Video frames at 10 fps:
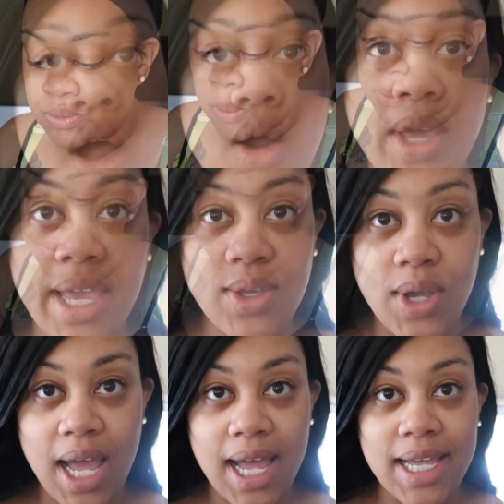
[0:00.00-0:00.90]
Okay, you
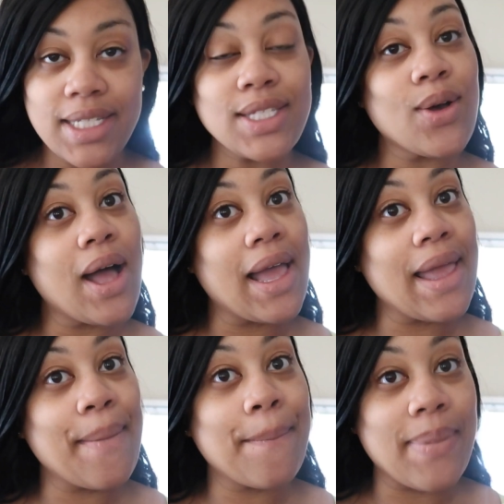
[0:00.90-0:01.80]
guys, so I
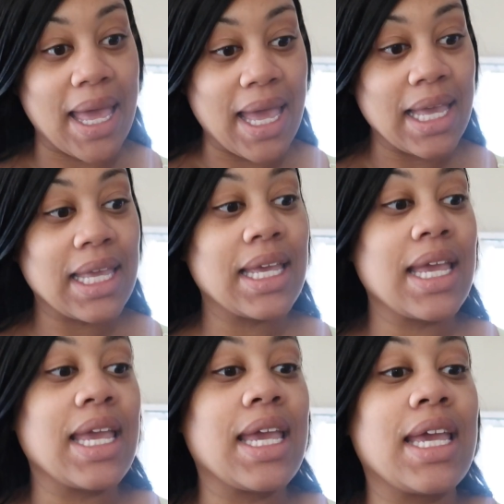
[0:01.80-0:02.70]
am back
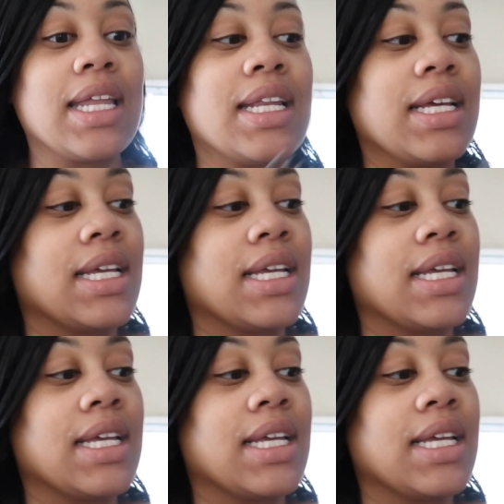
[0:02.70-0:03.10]
and